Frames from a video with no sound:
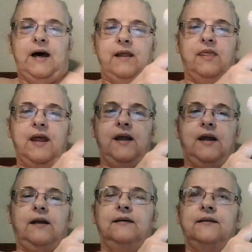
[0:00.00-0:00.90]
I think,
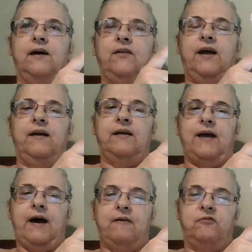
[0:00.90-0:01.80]
now they
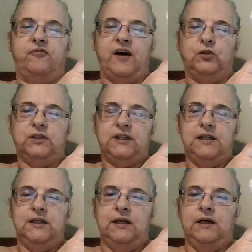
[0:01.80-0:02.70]
have felt
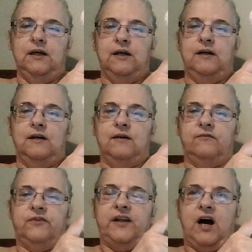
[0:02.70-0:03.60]

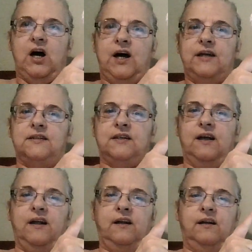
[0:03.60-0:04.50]
for the eyes
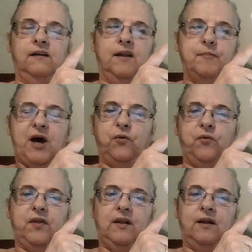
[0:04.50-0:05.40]
and the mouth
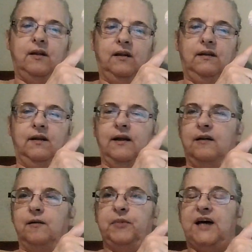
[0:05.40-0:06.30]
and,
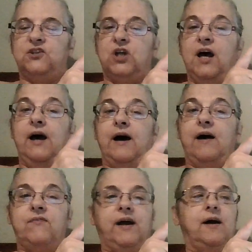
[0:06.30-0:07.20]
and the blush, I
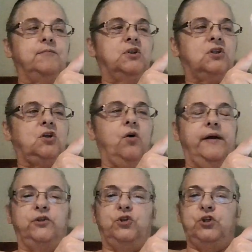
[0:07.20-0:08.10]
think I'm just
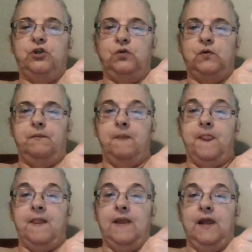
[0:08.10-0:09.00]
going to
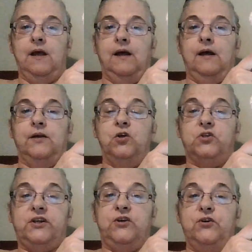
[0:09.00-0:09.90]
use
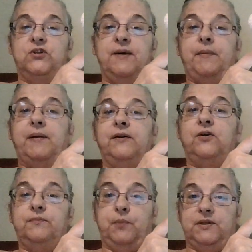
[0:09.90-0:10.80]
a Q-tip and
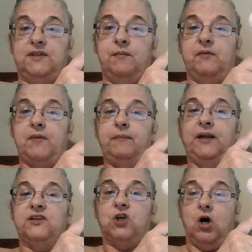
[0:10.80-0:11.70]
you put some of my
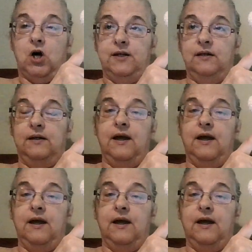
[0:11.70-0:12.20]
blush on.